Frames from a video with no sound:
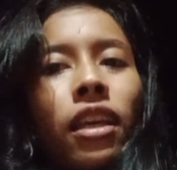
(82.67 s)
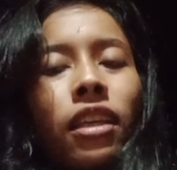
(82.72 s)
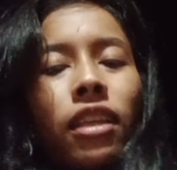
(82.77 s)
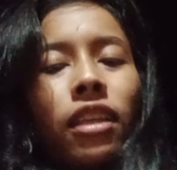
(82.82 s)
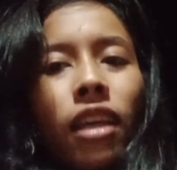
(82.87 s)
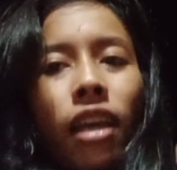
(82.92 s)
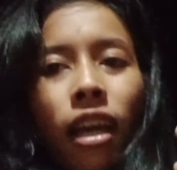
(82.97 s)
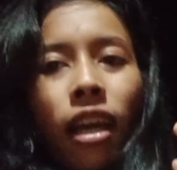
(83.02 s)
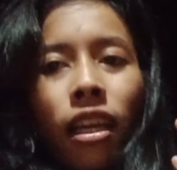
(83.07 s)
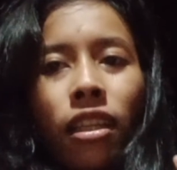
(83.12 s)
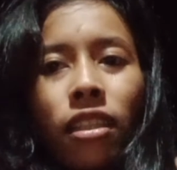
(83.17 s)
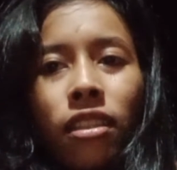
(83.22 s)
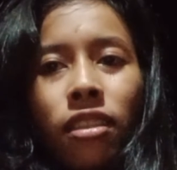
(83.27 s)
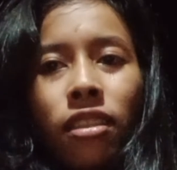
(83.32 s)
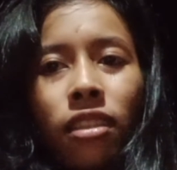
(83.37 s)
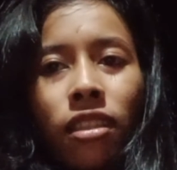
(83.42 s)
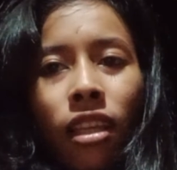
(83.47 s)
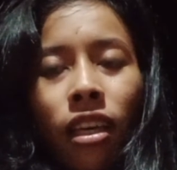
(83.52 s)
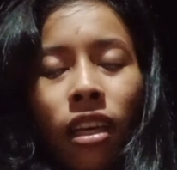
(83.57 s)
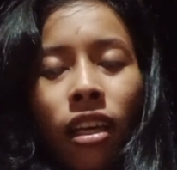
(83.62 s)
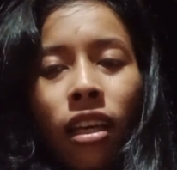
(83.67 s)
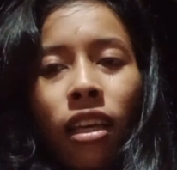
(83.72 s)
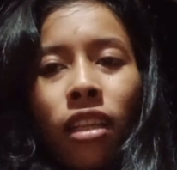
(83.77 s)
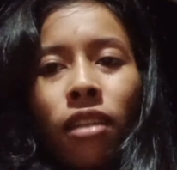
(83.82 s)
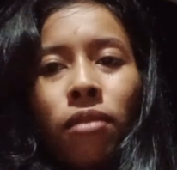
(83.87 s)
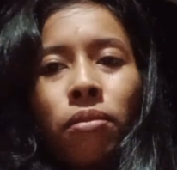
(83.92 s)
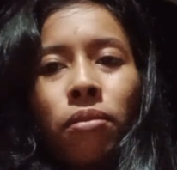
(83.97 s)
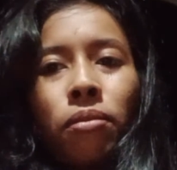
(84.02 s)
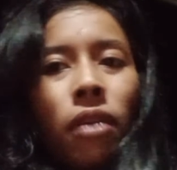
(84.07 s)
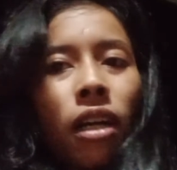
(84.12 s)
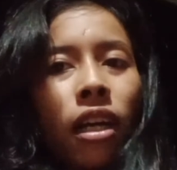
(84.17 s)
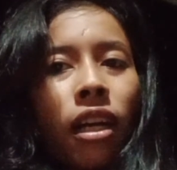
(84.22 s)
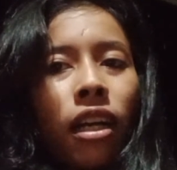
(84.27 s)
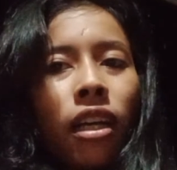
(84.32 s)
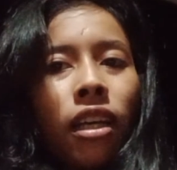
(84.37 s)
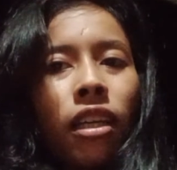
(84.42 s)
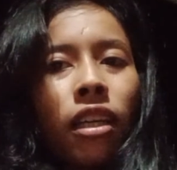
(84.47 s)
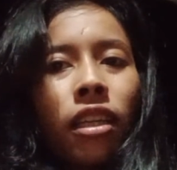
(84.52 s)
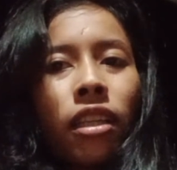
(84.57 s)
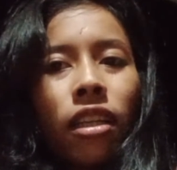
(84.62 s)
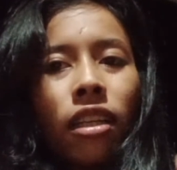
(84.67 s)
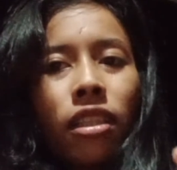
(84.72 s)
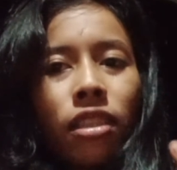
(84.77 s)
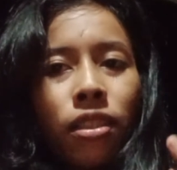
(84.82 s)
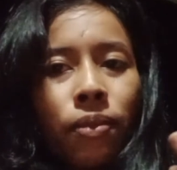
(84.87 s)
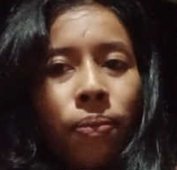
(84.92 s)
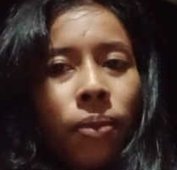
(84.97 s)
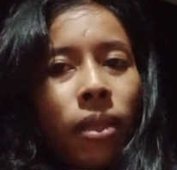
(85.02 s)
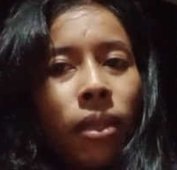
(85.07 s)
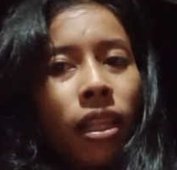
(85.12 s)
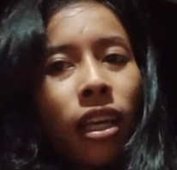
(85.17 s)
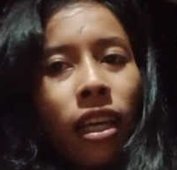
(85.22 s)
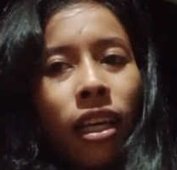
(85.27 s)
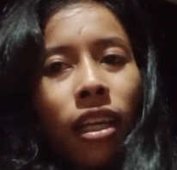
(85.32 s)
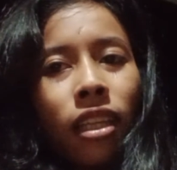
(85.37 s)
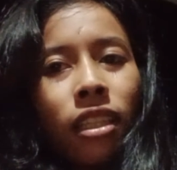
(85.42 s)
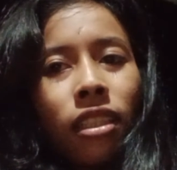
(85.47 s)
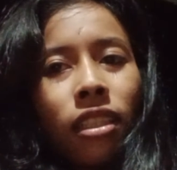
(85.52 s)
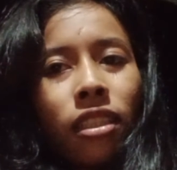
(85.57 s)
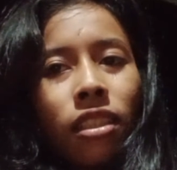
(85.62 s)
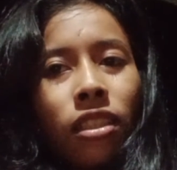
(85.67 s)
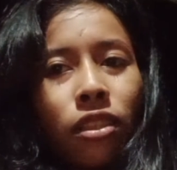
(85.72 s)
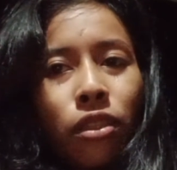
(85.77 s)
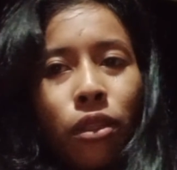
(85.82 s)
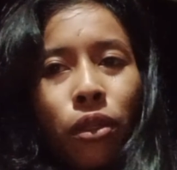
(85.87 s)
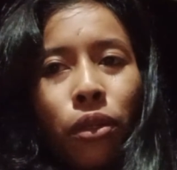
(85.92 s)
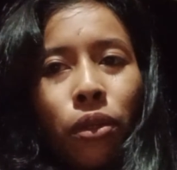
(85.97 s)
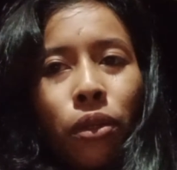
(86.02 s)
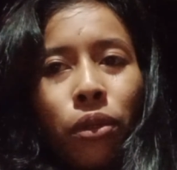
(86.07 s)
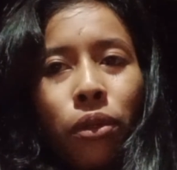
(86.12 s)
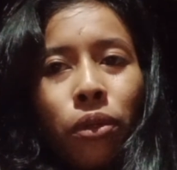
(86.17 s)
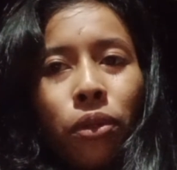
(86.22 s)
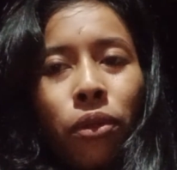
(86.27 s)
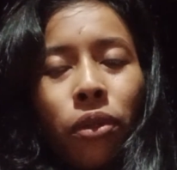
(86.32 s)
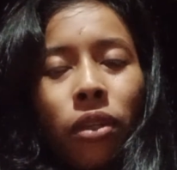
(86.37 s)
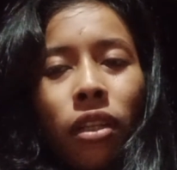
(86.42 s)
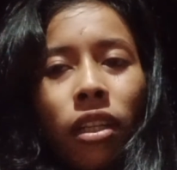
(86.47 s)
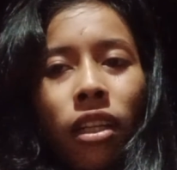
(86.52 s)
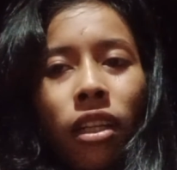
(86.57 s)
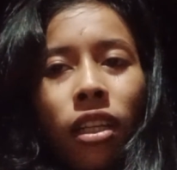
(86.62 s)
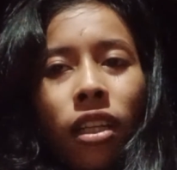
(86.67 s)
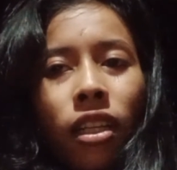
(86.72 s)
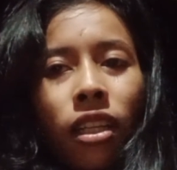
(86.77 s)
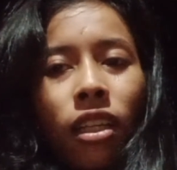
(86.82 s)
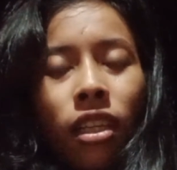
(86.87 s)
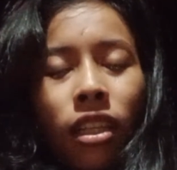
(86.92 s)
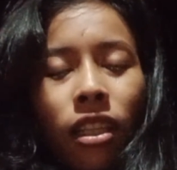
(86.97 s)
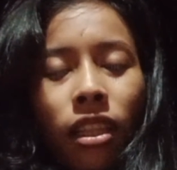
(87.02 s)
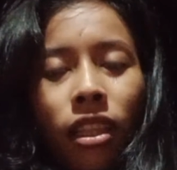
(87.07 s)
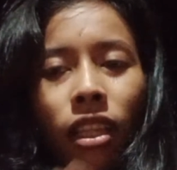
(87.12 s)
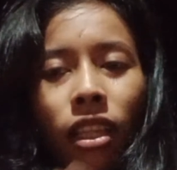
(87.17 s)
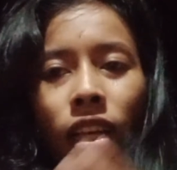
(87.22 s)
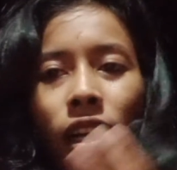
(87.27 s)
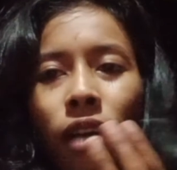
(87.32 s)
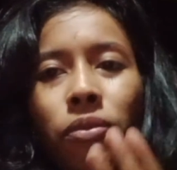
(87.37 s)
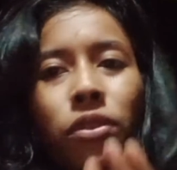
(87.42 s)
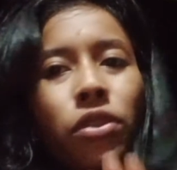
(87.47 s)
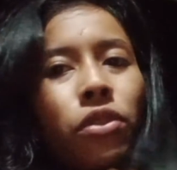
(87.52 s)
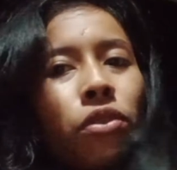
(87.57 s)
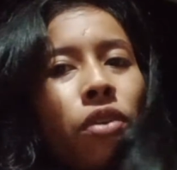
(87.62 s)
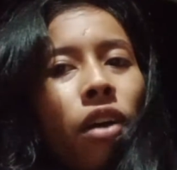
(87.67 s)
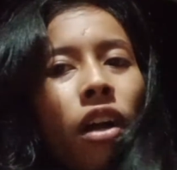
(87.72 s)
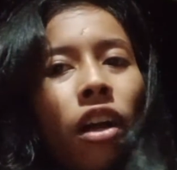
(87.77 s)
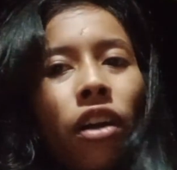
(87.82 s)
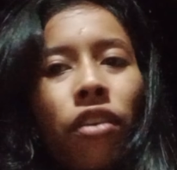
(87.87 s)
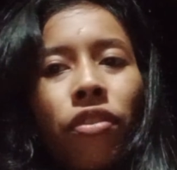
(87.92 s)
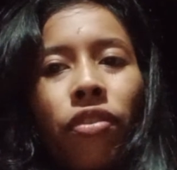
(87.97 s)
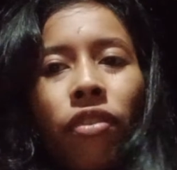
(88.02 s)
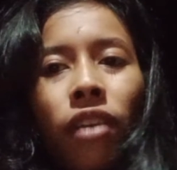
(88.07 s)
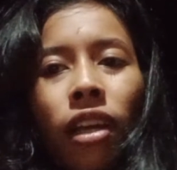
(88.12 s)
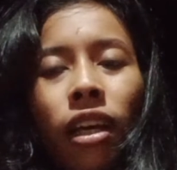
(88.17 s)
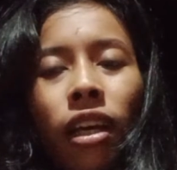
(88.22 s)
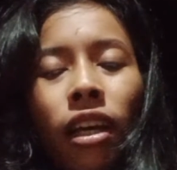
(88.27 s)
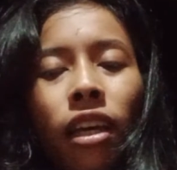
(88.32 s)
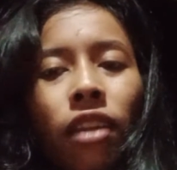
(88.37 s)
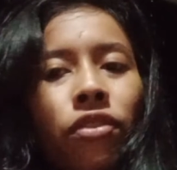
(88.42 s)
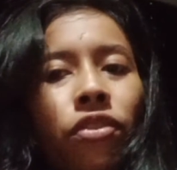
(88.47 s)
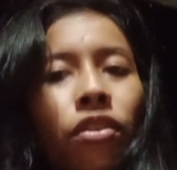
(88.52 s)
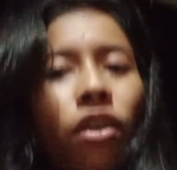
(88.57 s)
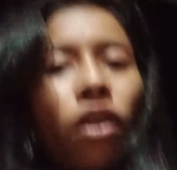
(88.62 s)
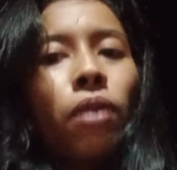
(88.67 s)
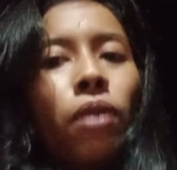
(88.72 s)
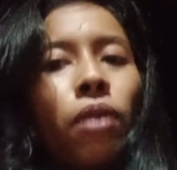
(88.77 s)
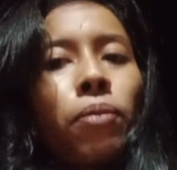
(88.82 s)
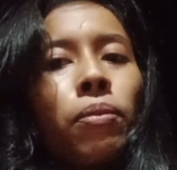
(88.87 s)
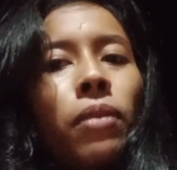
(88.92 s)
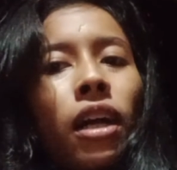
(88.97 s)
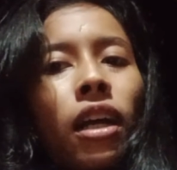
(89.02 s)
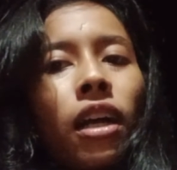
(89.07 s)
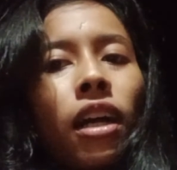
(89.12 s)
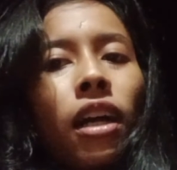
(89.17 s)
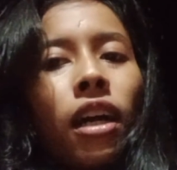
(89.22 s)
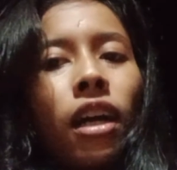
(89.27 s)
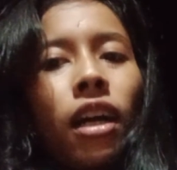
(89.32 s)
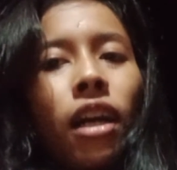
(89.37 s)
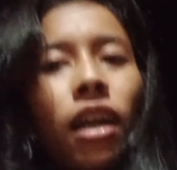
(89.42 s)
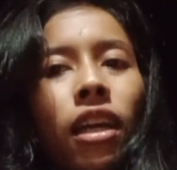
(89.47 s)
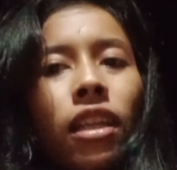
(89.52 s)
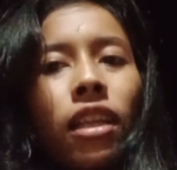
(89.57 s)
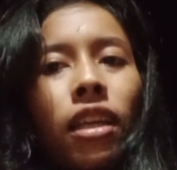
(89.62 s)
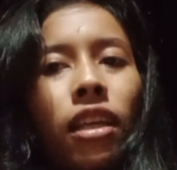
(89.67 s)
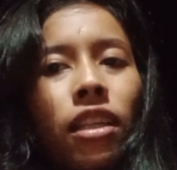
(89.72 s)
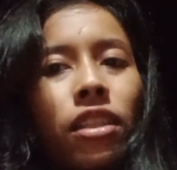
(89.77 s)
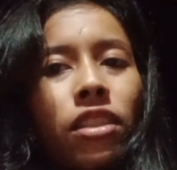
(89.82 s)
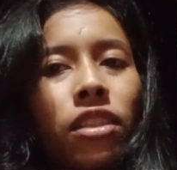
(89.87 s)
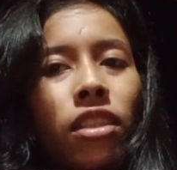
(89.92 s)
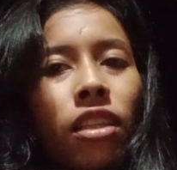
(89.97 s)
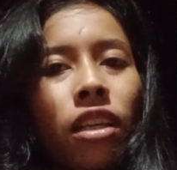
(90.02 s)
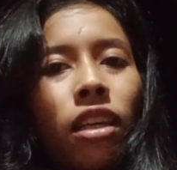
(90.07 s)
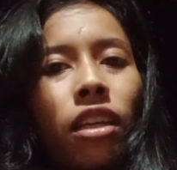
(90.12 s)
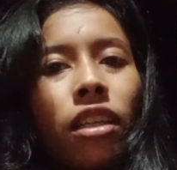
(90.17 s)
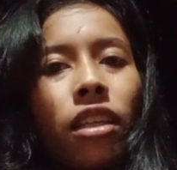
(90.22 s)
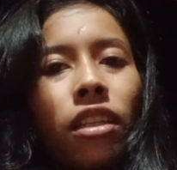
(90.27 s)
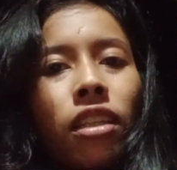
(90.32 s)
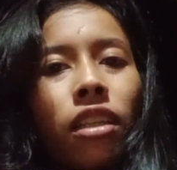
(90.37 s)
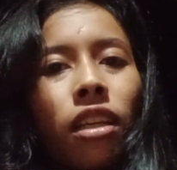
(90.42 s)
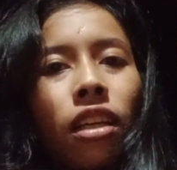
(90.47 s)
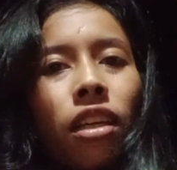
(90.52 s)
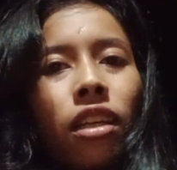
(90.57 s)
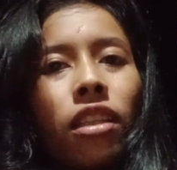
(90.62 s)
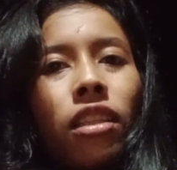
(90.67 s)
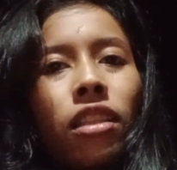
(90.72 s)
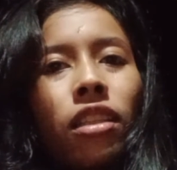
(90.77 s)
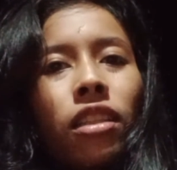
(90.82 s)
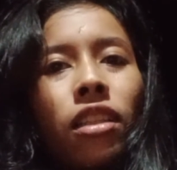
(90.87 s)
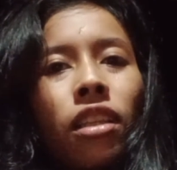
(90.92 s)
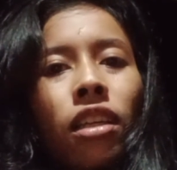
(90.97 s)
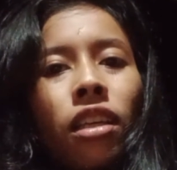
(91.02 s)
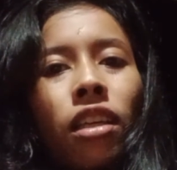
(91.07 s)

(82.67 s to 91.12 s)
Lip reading: yeah, understand my explain. So love to our friend from my heart and saying, and